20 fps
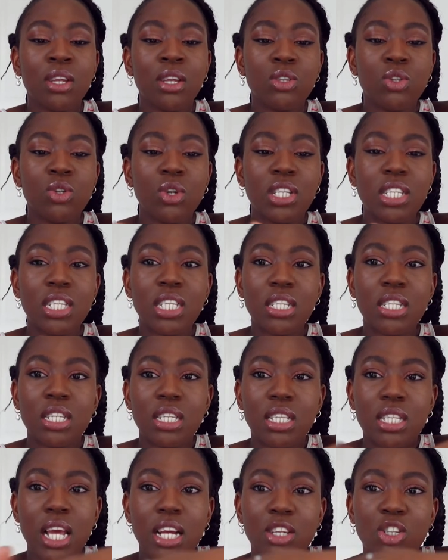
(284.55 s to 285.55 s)
So this is the
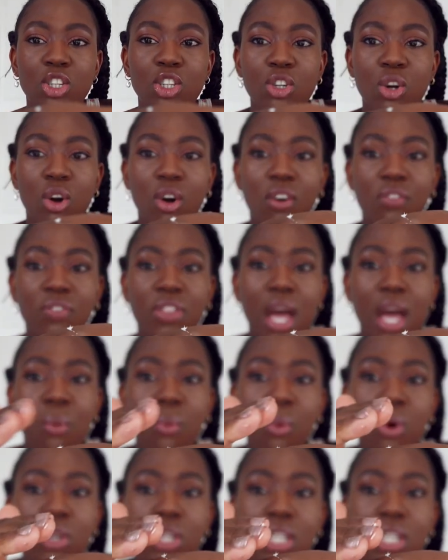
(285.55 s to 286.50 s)
texture of that one.